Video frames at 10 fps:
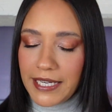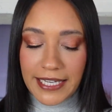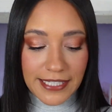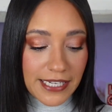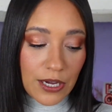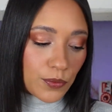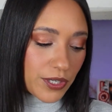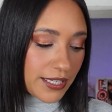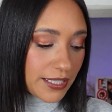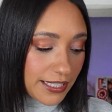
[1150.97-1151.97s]
I guess I
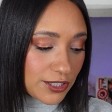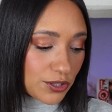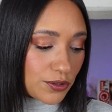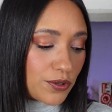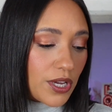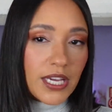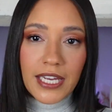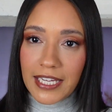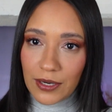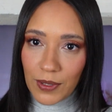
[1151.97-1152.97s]
wouldn't need to
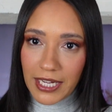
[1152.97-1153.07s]
in a